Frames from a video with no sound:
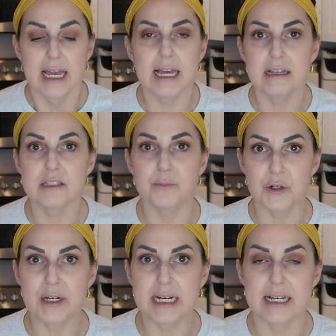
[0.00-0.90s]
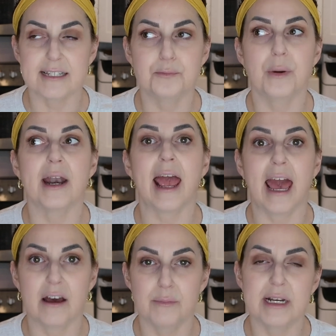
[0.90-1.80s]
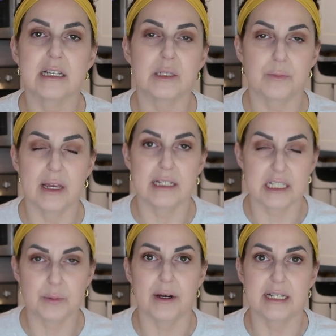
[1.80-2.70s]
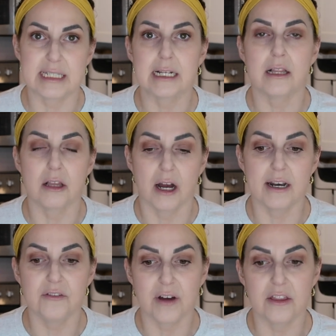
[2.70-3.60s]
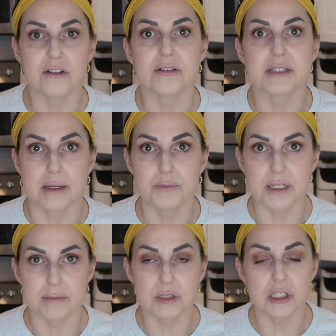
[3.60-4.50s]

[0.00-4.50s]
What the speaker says: is moodiness, but I have been experiencing a lot of other symptoms.